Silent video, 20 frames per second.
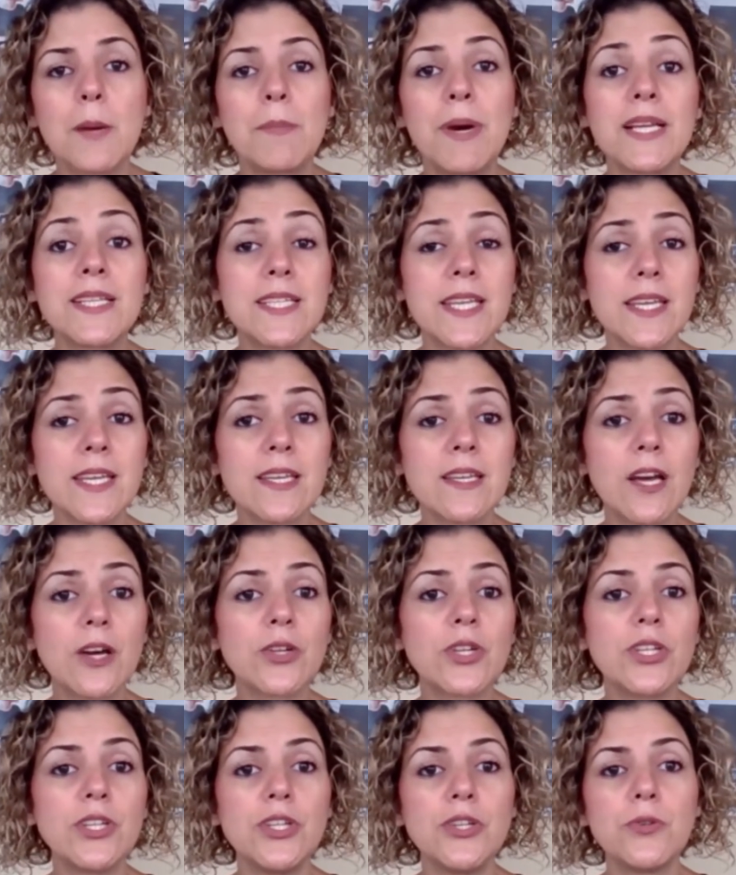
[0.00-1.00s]
By taking
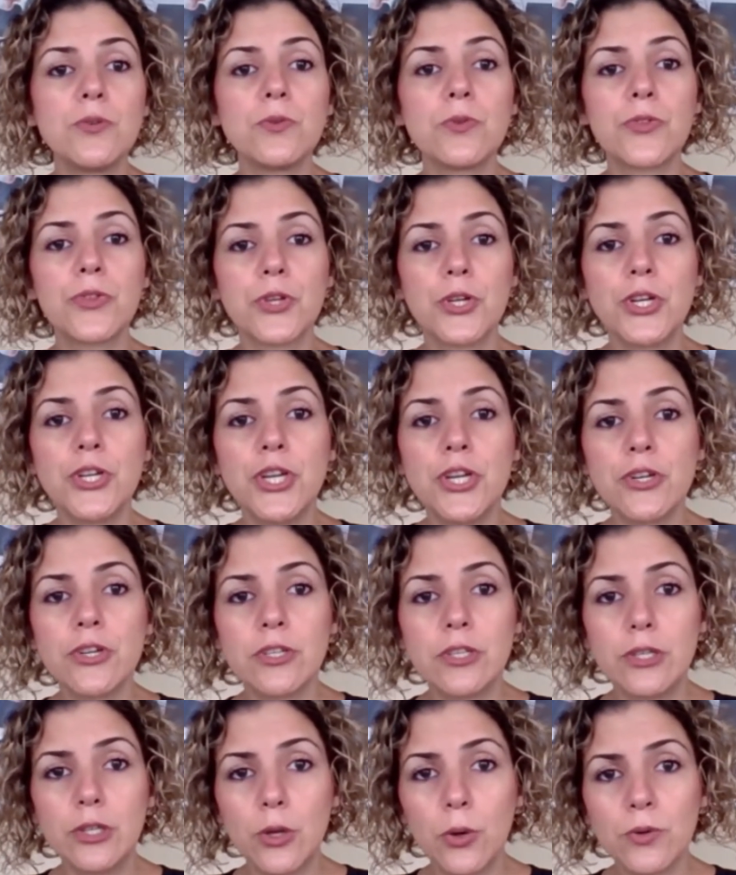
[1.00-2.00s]
out a new
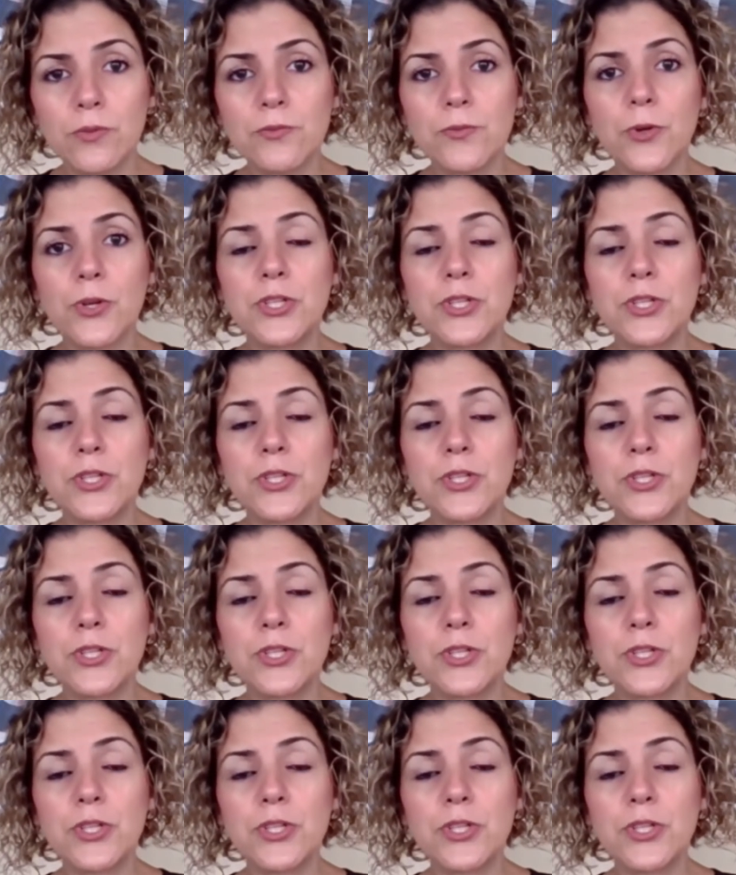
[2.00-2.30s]
30-year loan for